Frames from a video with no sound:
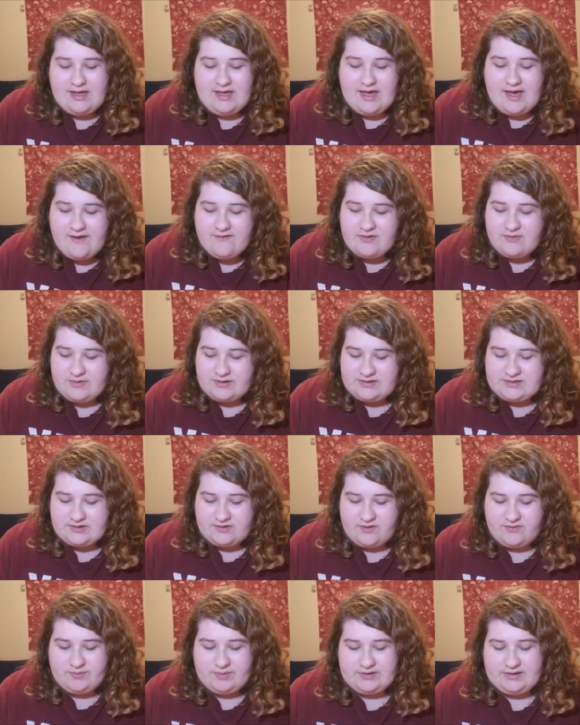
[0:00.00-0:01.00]
everyone
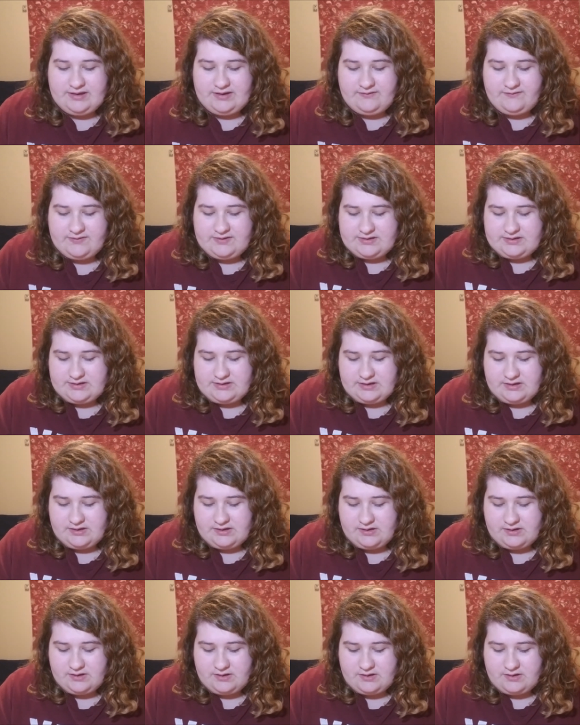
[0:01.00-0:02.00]
sort of believes
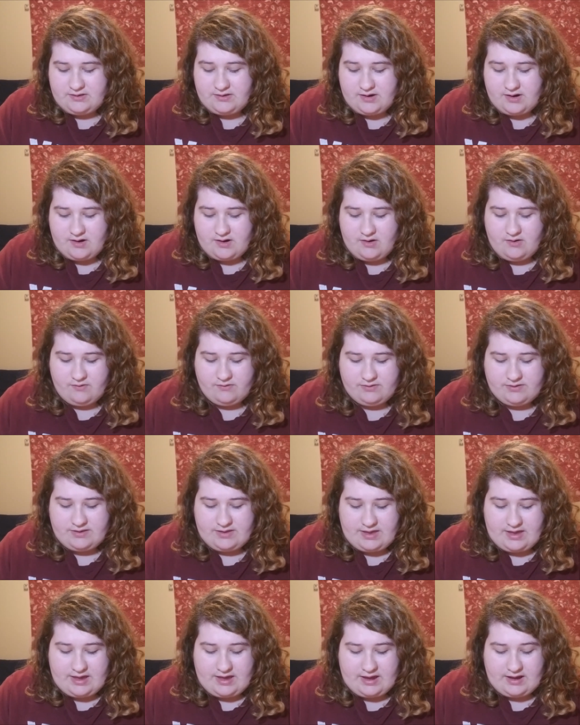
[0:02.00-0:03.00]
their own
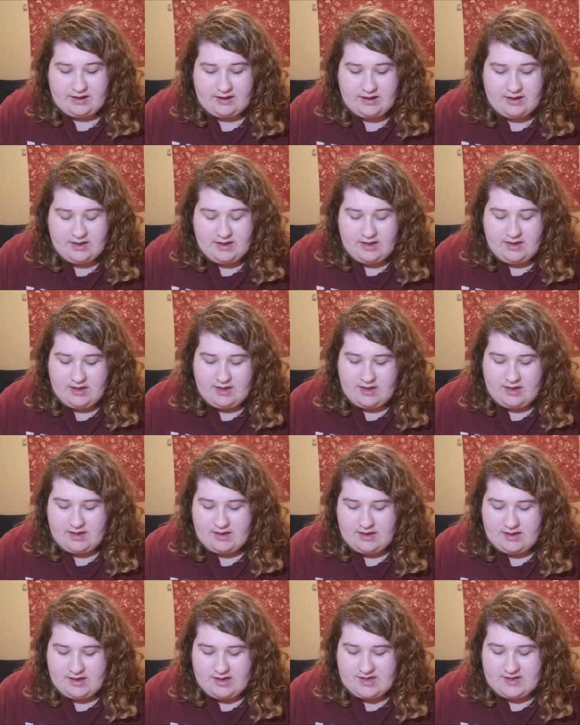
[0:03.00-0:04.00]
thing.
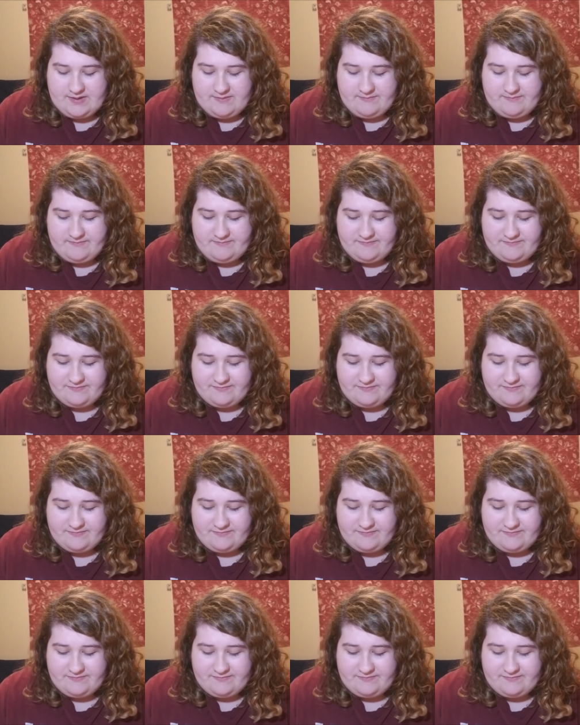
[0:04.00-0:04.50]
Um,